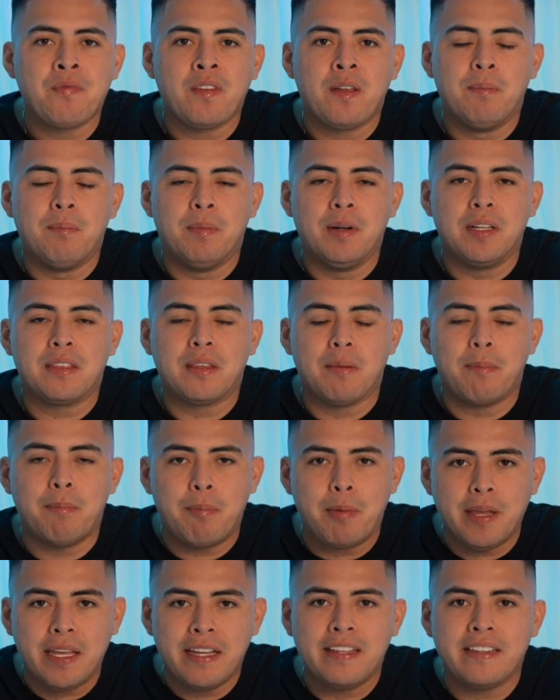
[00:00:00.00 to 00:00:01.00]
But the
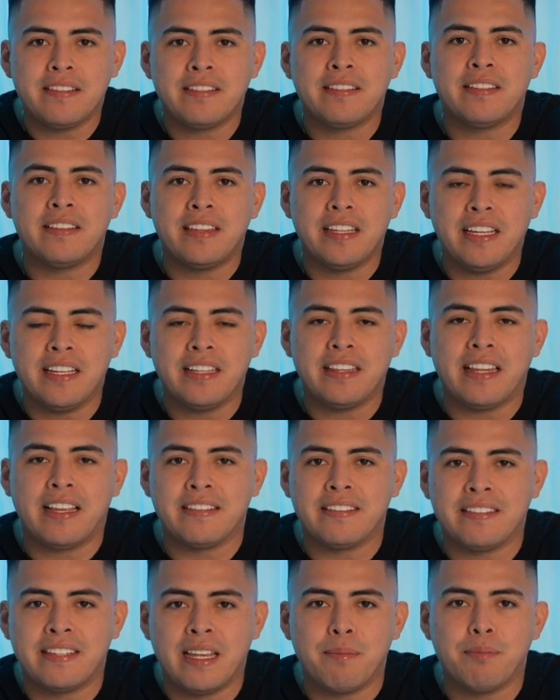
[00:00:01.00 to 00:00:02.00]
biggest thing that
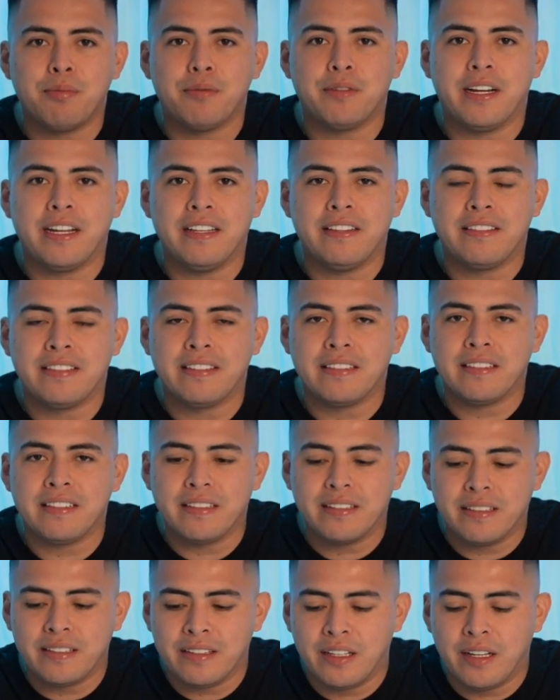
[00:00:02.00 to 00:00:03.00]
separates
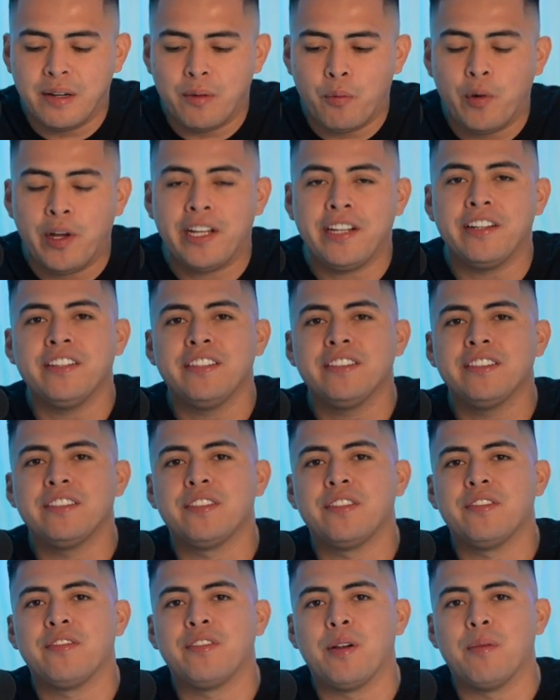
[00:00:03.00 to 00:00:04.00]
the winners
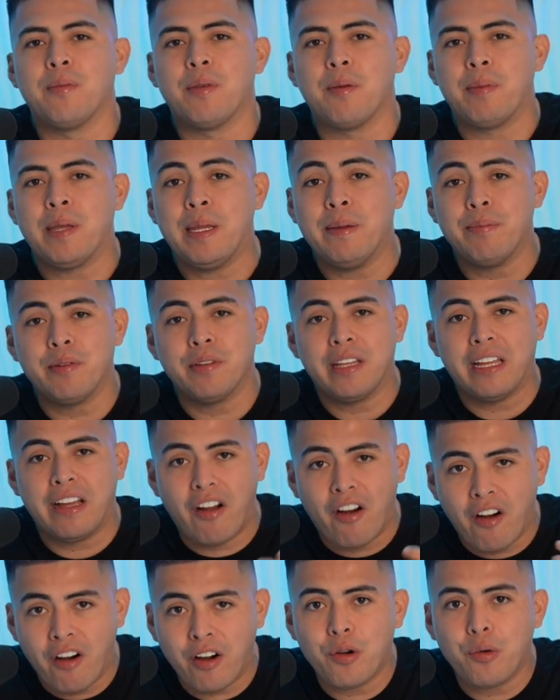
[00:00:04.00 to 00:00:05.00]
from the people that
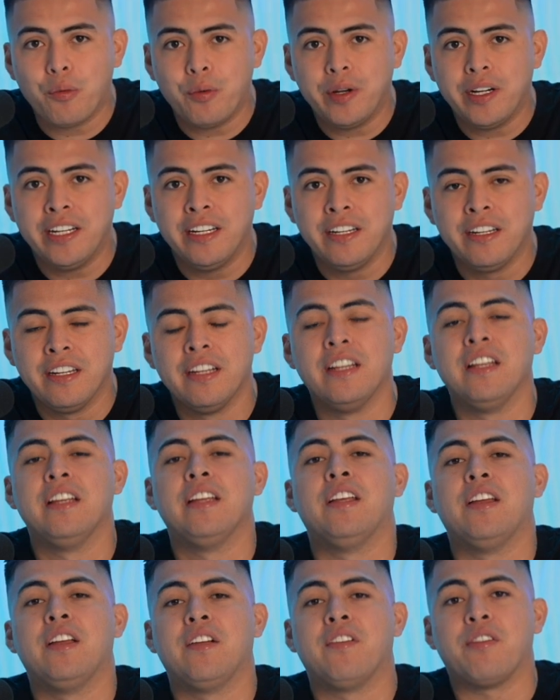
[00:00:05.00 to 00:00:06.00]
aren't winning,
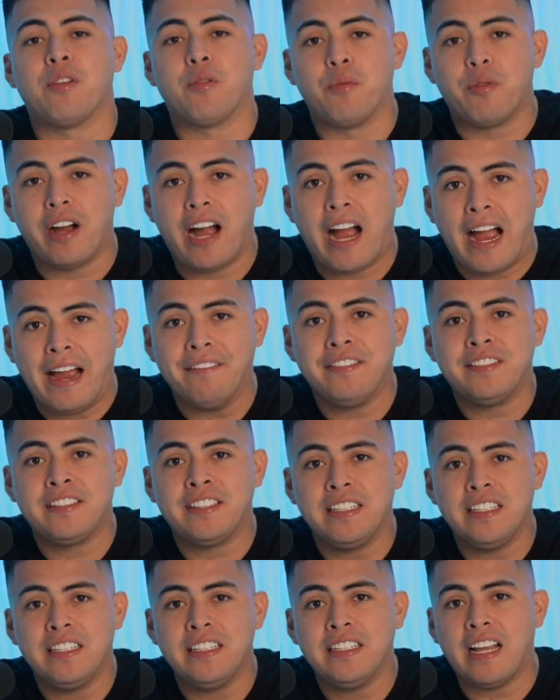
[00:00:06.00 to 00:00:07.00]
from what I've
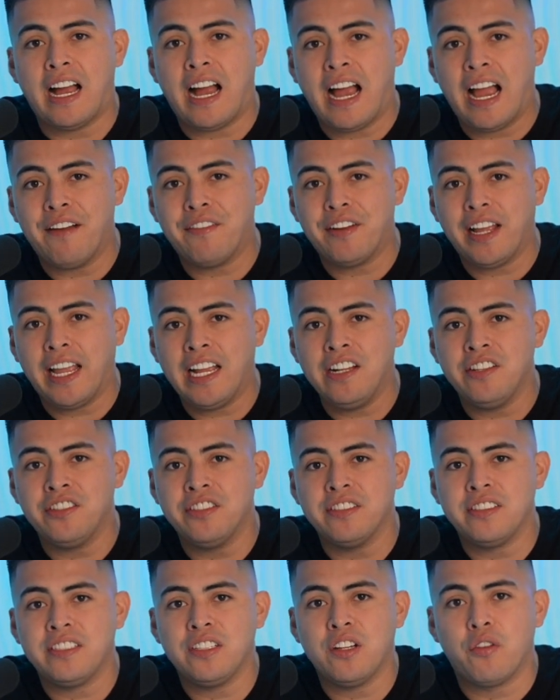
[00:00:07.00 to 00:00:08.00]
seen, I have an
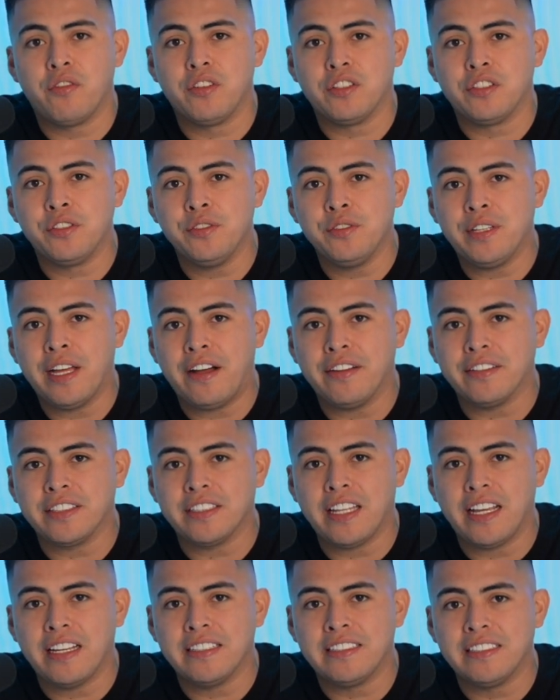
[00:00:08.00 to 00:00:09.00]
agency, over 2,000
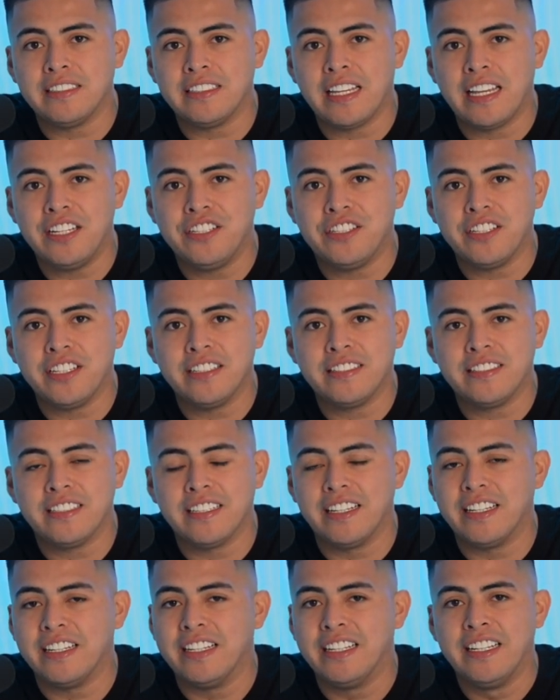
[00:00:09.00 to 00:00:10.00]
licensed agents.
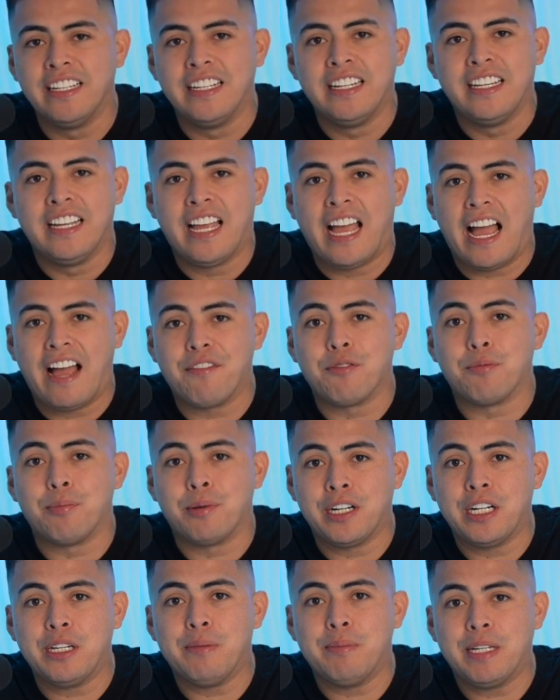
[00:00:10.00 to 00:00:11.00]
I have a
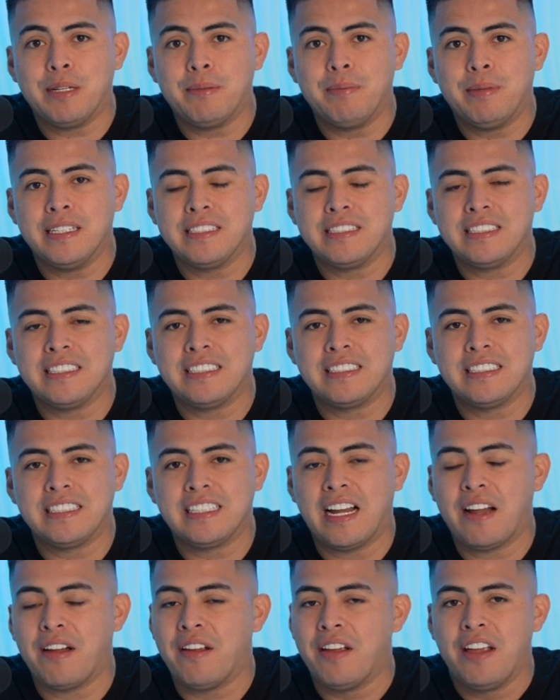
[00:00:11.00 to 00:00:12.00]
pretty big business,
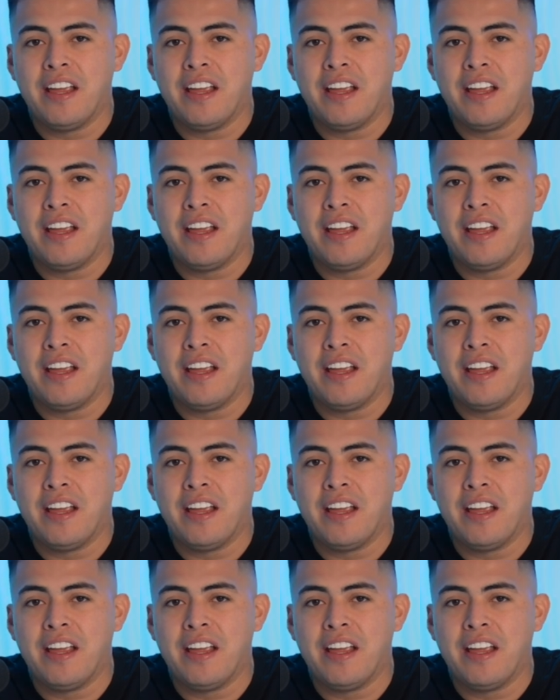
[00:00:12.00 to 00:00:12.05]
and